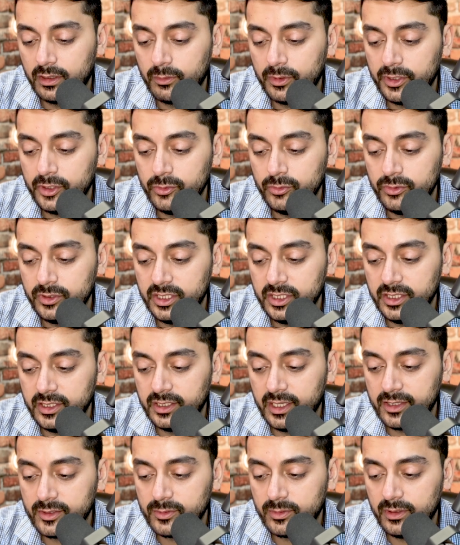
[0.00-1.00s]
what you need
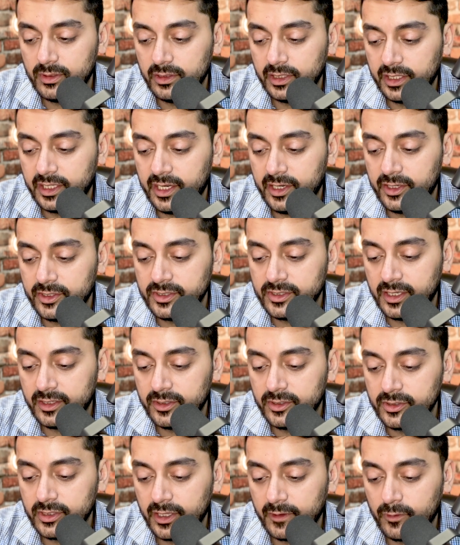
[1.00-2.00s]
as well, like care
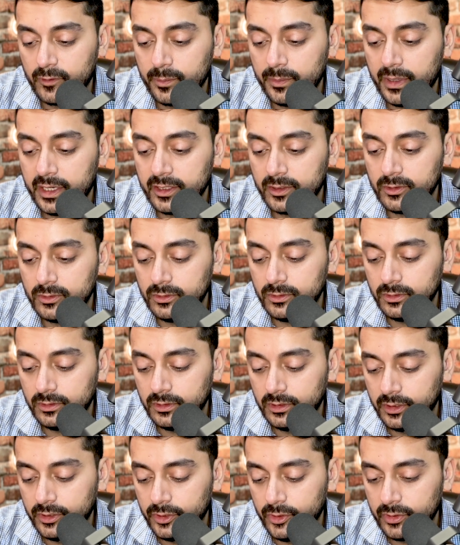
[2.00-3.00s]
centers, like for medical.
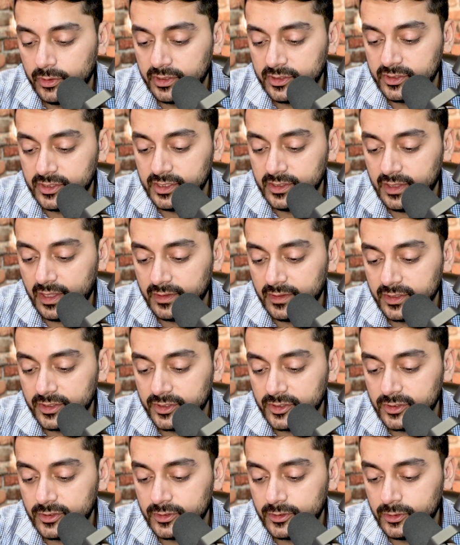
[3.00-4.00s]
You can see that
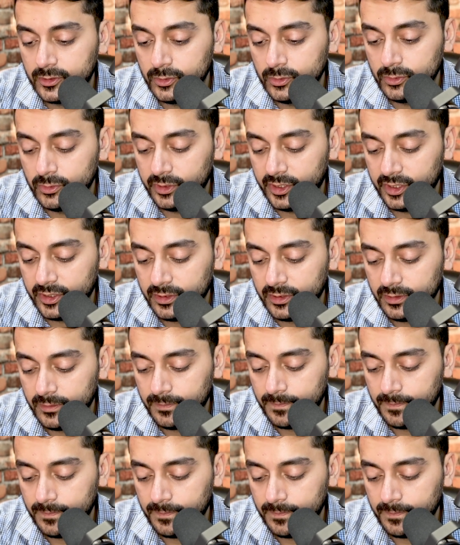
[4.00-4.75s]
there's 2 here.